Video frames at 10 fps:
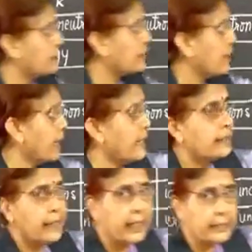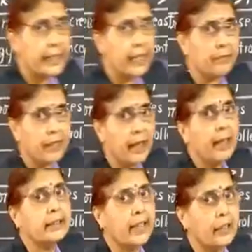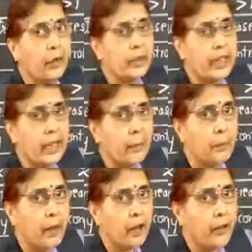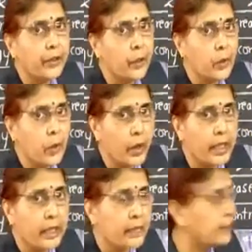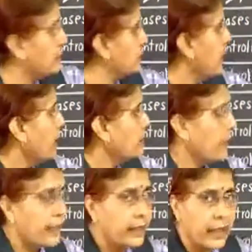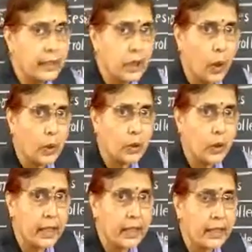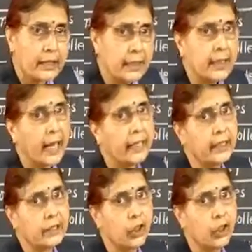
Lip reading: is K is less than 1. Therefore, the number of neutron decreases, the energy also decreases, and it